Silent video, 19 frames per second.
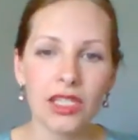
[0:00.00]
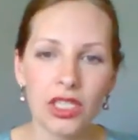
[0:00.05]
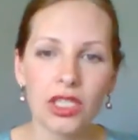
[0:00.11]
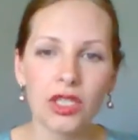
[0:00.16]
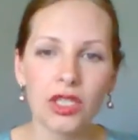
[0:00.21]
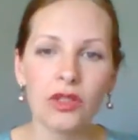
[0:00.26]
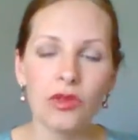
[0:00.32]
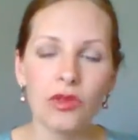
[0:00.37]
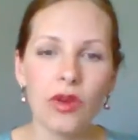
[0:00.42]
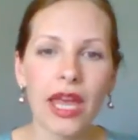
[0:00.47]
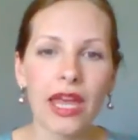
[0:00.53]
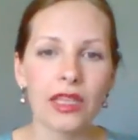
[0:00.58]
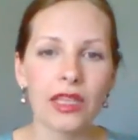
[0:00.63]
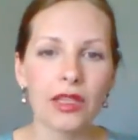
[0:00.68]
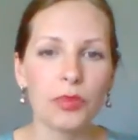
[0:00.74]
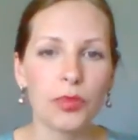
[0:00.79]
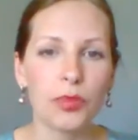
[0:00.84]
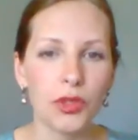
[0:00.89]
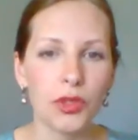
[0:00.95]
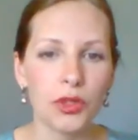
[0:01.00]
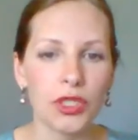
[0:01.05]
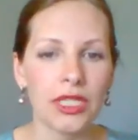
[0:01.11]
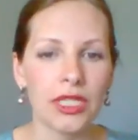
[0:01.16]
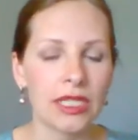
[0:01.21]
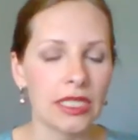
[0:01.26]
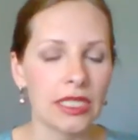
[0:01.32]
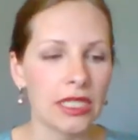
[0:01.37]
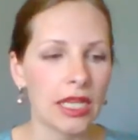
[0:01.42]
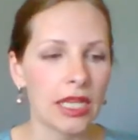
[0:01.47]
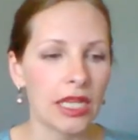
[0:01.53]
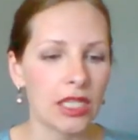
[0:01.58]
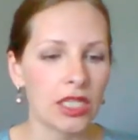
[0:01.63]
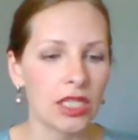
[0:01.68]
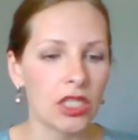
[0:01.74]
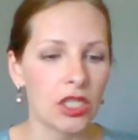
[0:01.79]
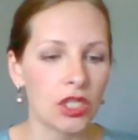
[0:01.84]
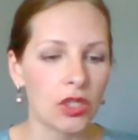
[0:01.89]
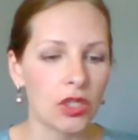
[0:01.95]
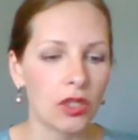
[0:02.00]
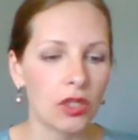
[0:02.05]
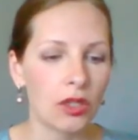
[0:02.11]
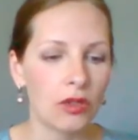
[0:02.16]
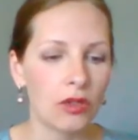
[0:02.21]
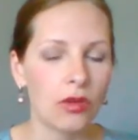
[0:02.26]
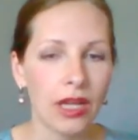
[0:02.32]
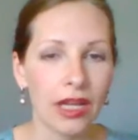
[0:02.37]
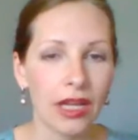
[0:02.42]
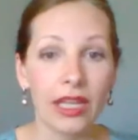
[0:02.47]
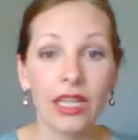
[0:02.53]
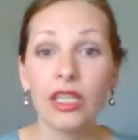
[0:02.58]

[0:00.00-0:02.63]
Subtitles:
I do and put it into